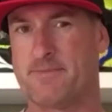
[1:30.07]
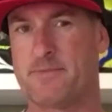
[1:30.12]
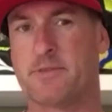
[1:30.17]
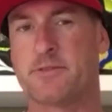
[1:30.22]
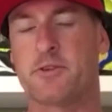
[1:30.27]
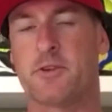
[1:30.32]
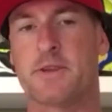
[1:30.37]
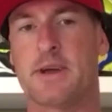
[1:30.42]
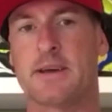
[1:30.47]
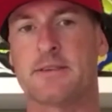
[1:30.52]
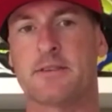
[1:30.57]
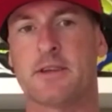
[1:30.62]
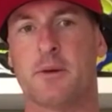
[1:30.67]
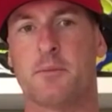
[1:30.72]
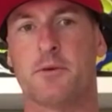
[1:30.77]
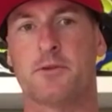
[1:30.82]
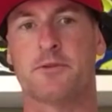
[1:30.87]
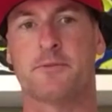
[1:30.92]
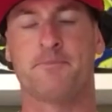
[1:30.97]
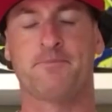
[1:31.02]
still nice
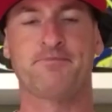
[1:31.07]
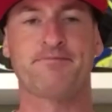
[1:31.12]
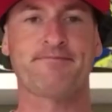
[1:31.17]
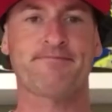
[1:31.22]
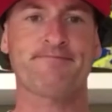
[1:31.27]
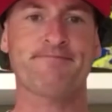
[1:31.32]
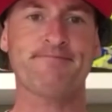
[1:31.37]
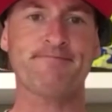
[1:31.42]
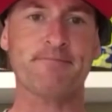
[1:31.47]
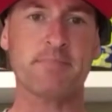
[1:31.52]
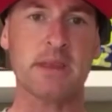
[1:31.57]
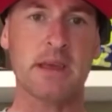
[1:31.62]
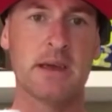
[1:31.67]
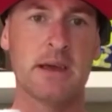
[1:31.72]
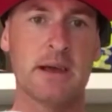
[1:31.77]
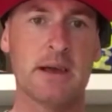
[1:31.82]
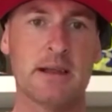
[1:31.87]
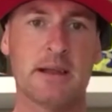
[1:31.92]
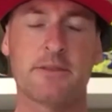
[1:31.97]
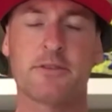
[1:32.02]
numbers.
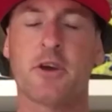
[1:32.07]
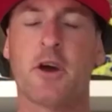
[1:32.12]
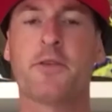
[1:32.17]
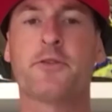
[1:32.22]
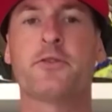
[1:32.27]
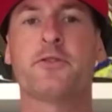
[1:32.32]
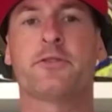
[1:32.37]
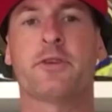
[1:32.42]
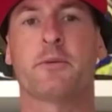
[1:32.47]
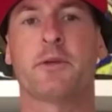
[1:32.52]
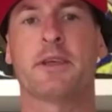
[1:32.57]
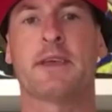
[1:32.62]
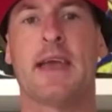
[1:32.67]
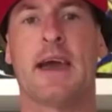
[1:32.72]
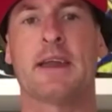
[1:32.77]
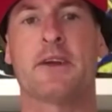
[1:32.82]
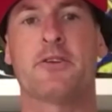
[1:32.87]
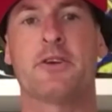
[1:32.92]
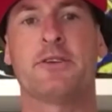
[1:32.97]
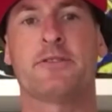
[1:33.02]
Let's go through some of the
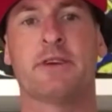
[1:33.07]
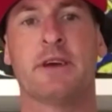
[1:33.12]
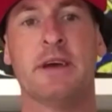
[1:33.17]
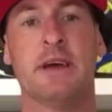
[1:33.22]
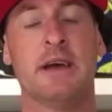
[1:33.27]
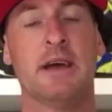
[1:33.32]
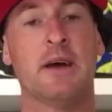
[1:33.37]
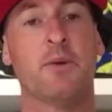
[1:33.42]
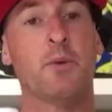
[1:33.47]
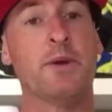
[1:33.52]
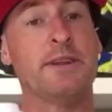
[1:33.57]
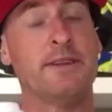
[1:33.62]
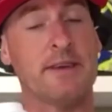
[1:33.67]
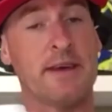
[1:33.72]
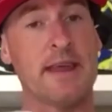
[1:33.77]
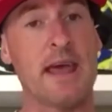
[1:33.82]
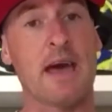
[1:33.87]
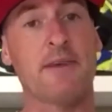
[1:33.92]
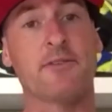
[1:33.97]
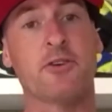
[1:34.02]
categories. We
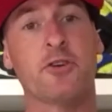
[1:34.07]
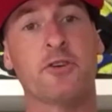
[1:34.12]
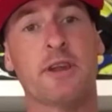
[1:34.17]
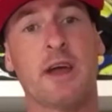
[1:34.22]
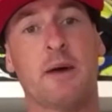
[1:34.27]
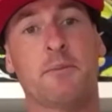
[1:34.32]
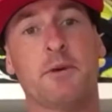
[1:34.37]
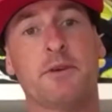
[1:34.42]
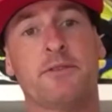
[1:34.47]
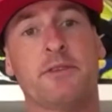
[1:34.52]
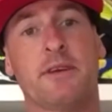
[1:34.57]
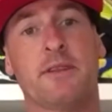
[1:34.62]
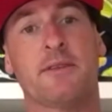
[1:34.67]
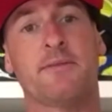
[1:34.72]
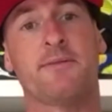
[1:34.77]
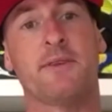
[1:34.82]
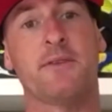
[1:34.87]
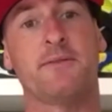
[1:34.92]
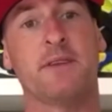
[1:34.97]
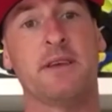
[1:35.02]
did have good numbers in
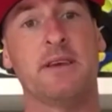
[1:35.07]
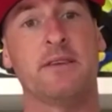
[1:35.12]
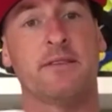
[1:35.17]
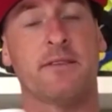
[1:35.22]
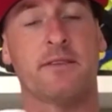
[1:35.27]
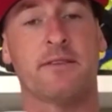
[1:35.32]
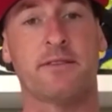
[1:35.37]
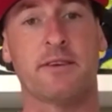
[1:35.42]
the 50s and the